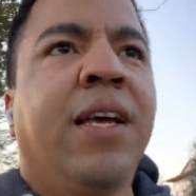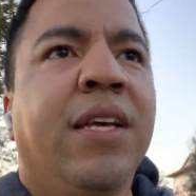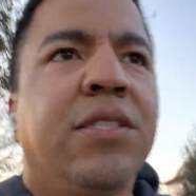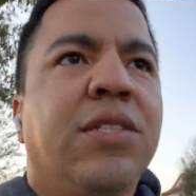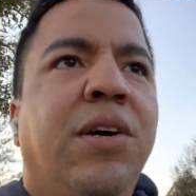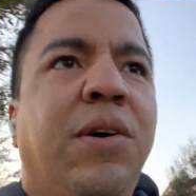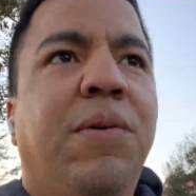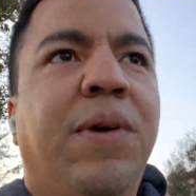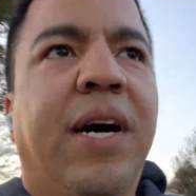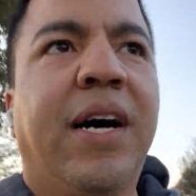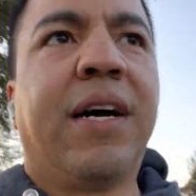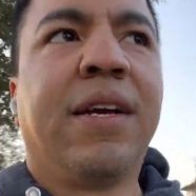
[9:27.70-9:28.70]

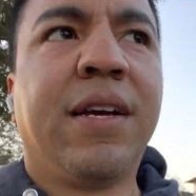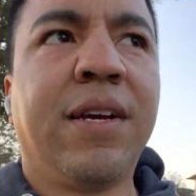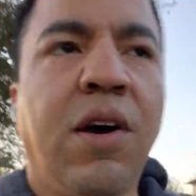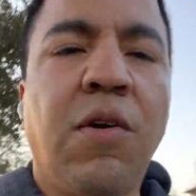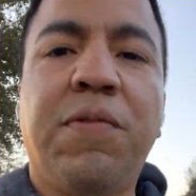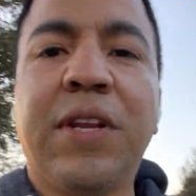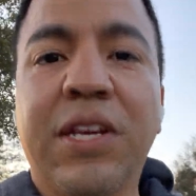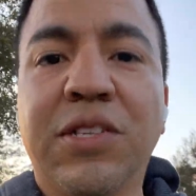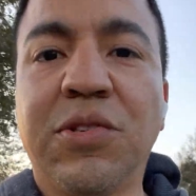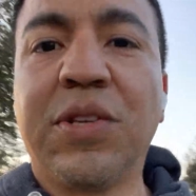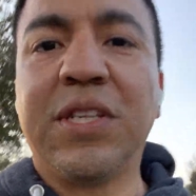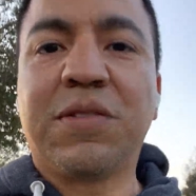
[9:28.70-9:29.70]
So hopefully you
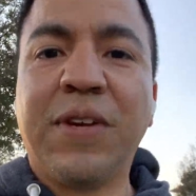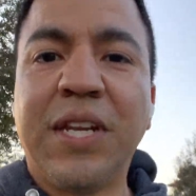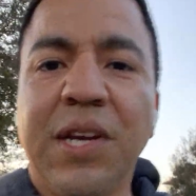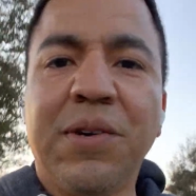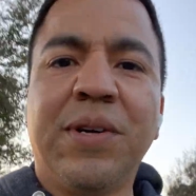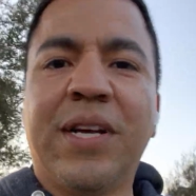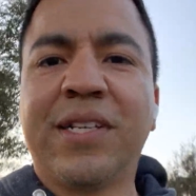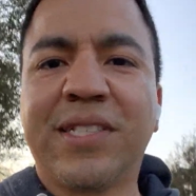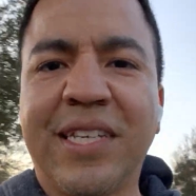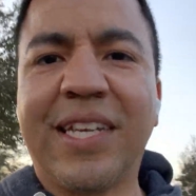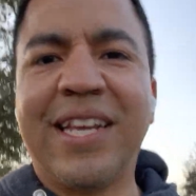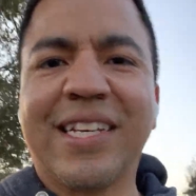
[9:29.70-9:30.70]
enjoyed this video. I'll
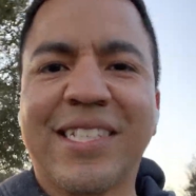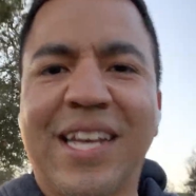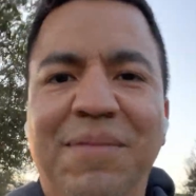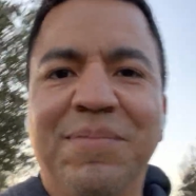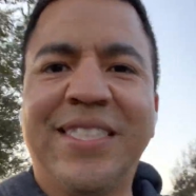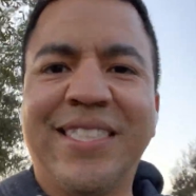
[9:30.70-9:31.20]
see you next time.